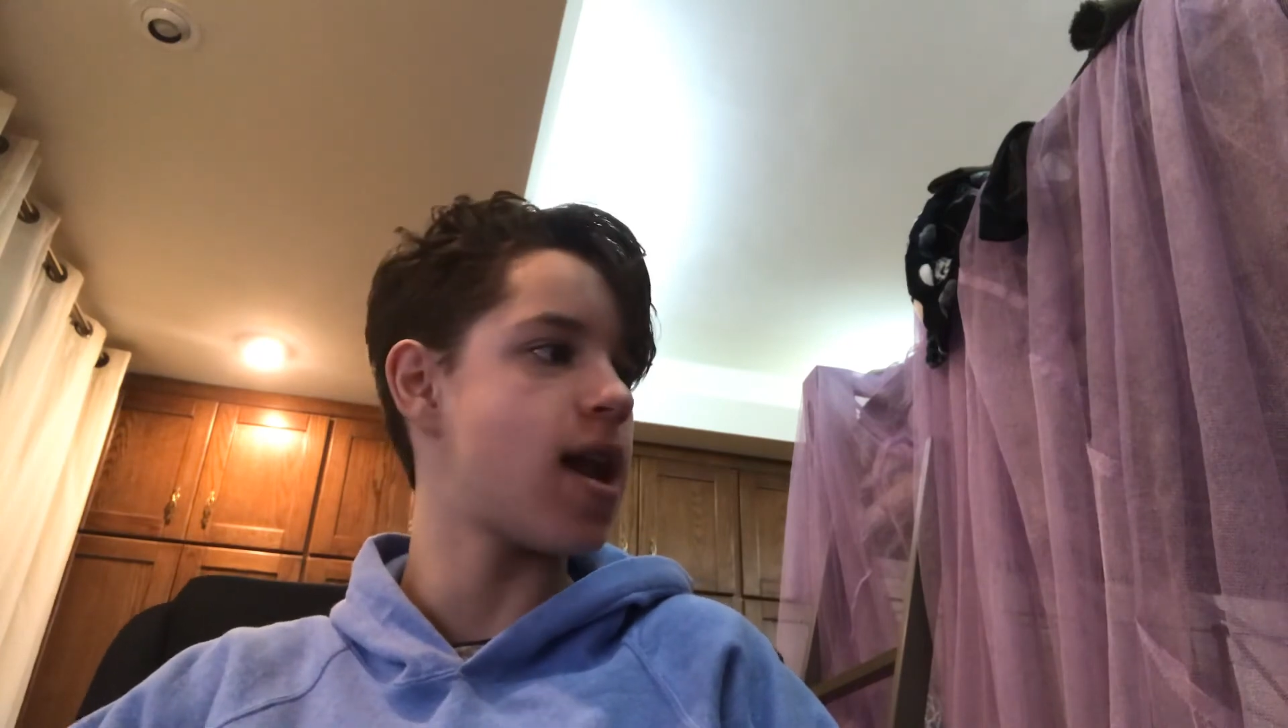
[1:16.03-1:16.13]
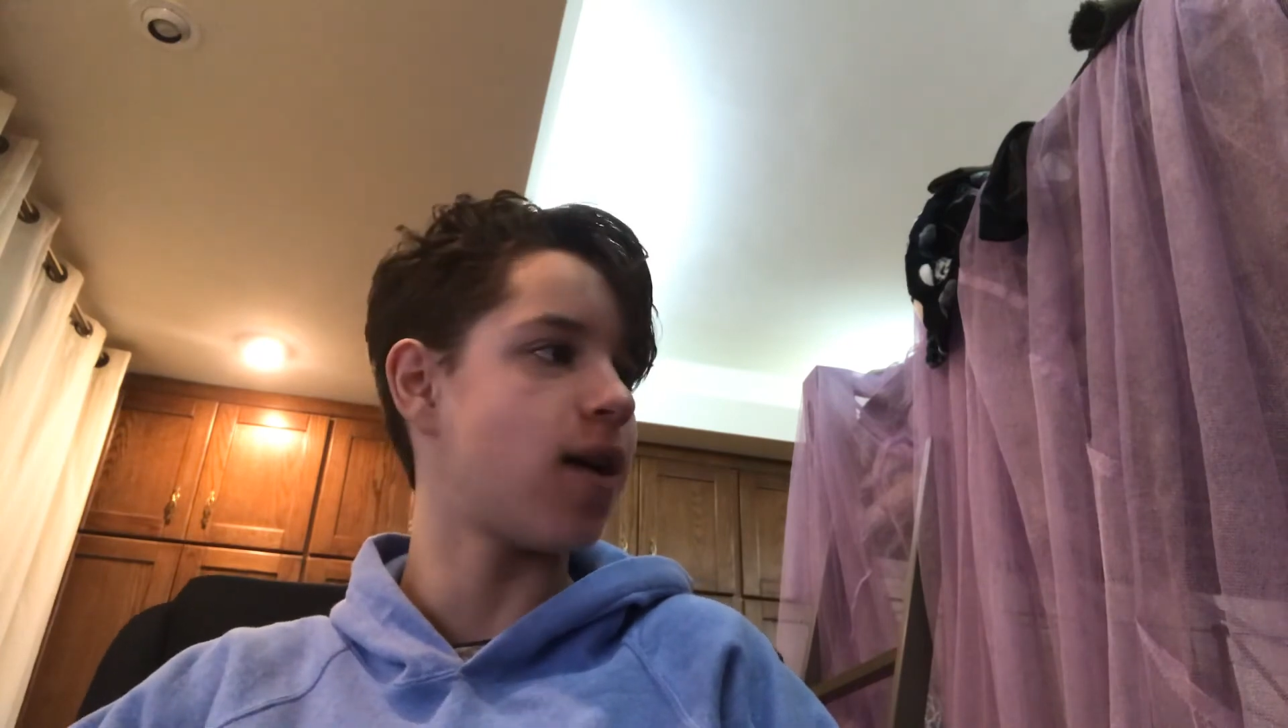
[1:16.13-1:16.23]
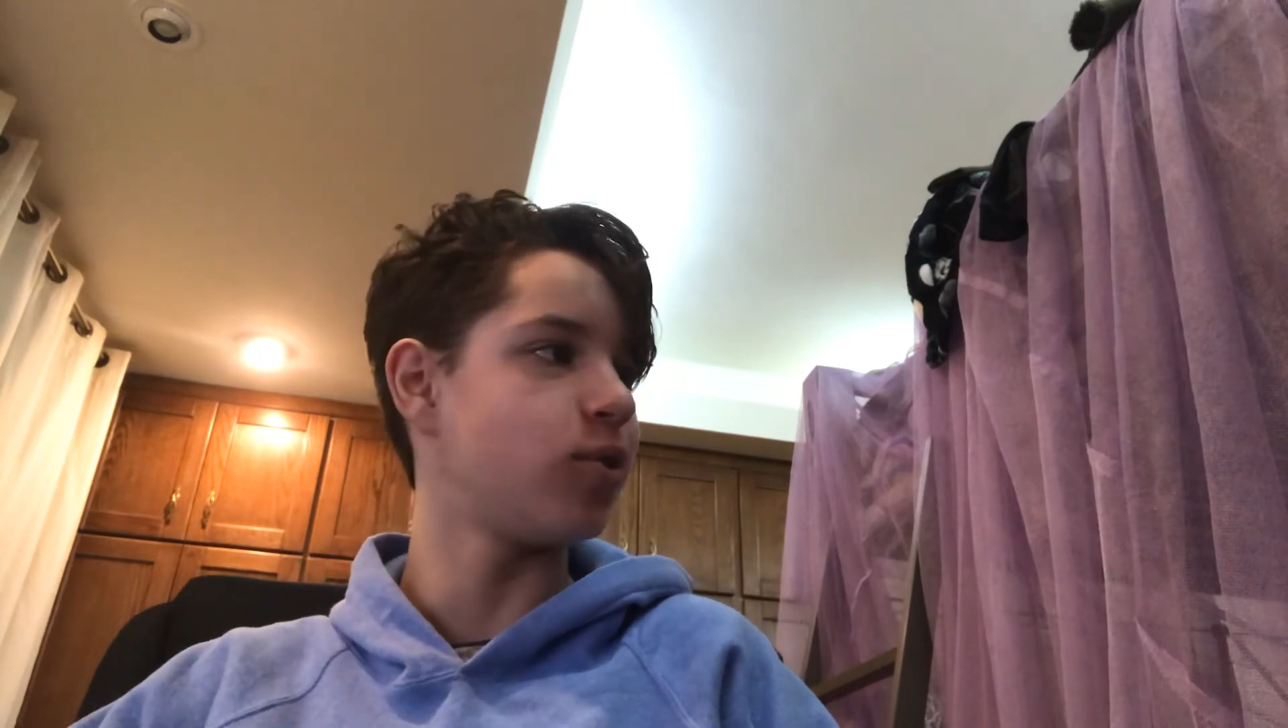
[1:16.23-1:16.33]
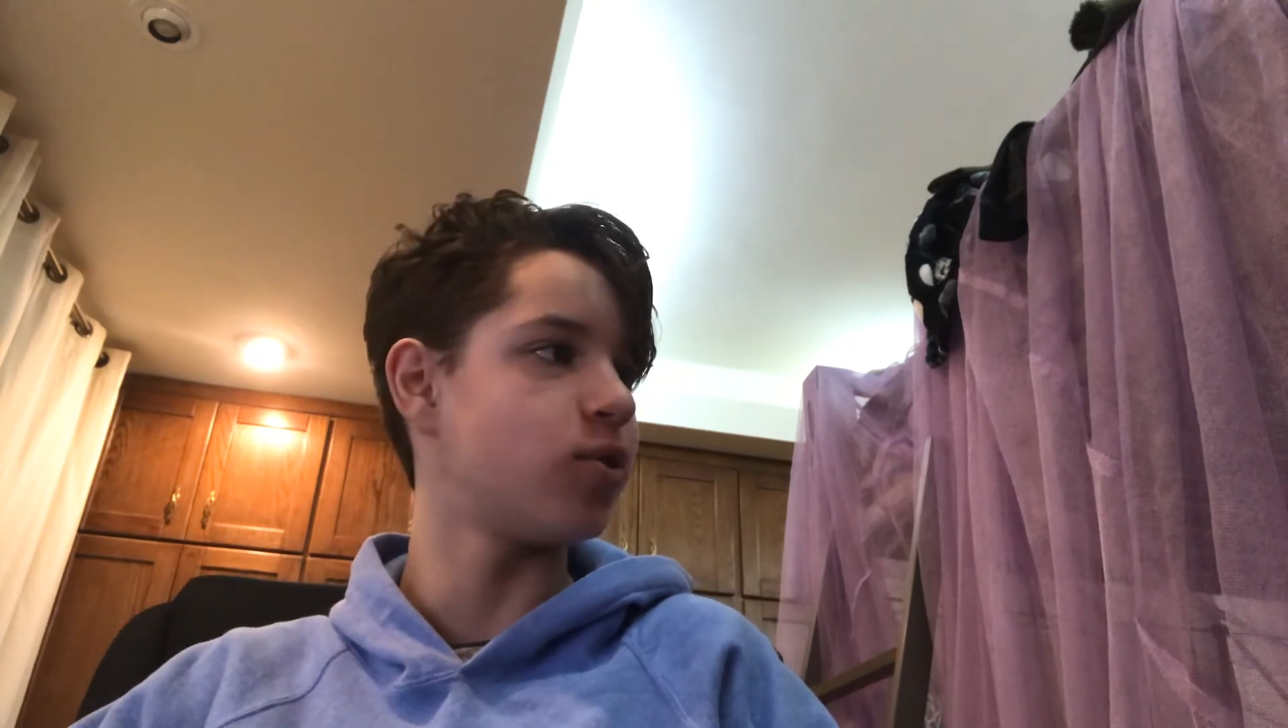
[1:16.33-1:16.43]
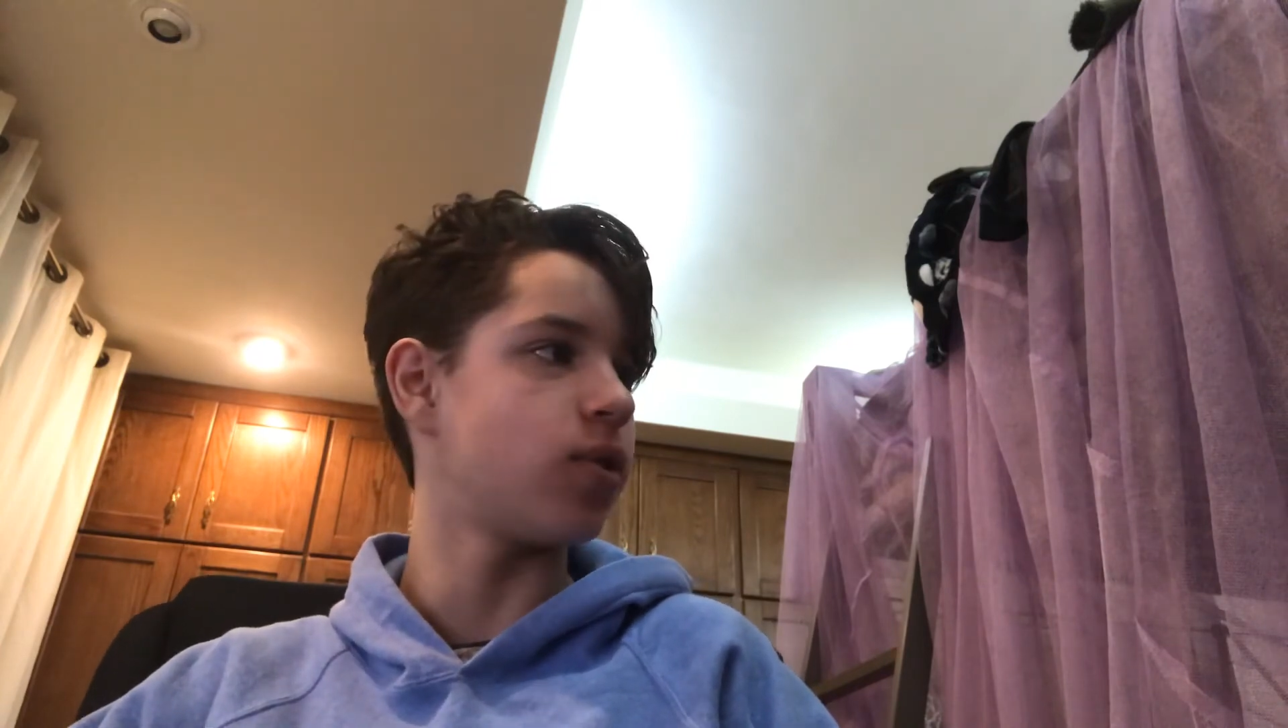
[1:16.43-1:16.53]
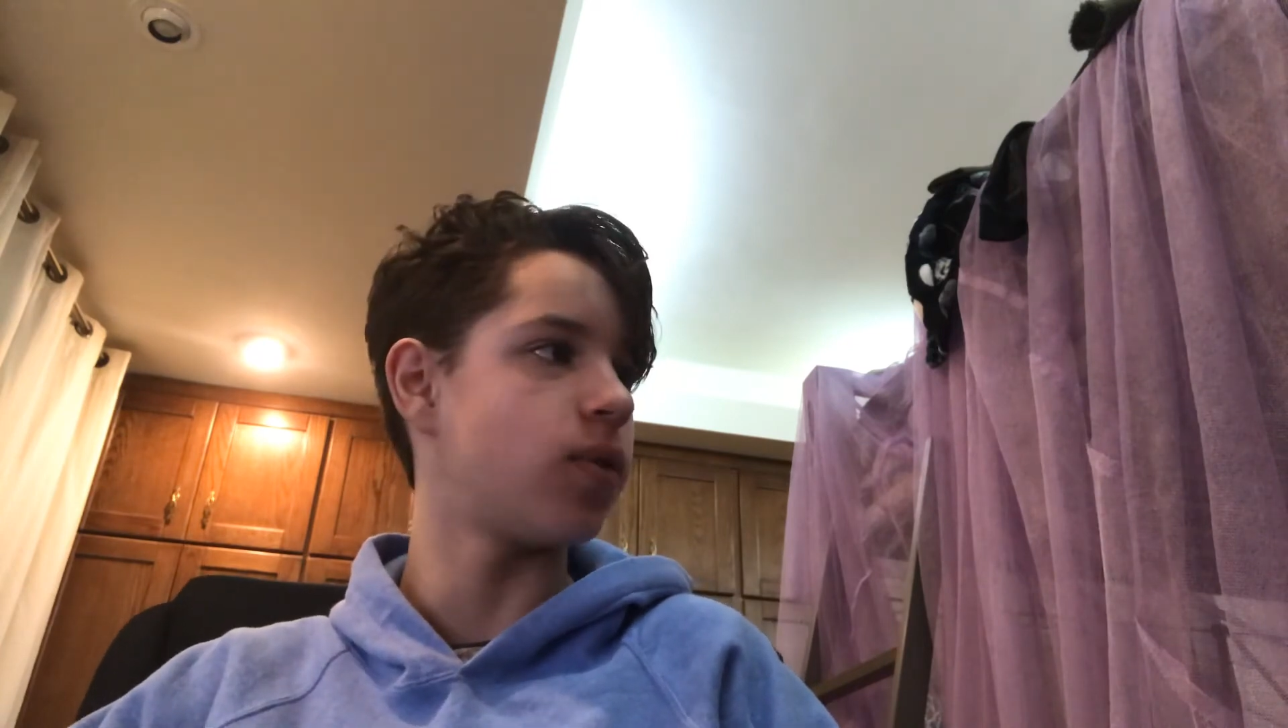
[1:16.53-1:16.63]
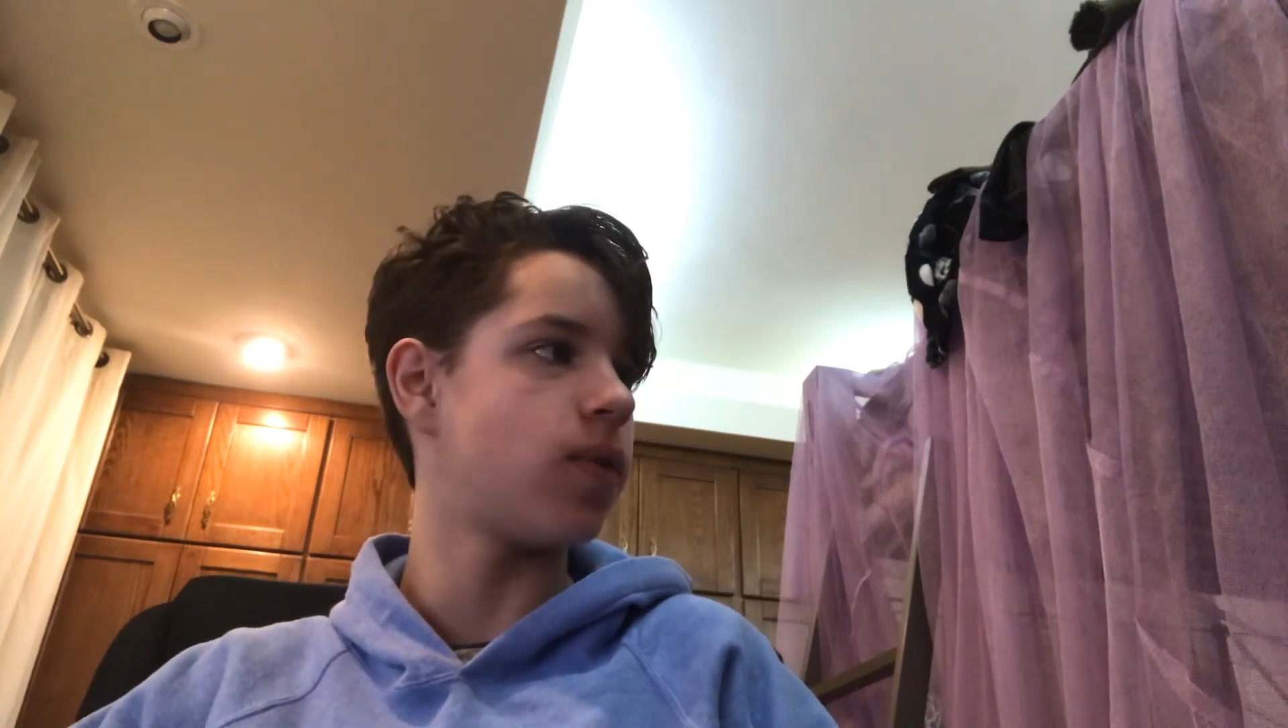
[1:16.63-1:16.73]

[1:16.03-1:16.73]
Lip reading: outro.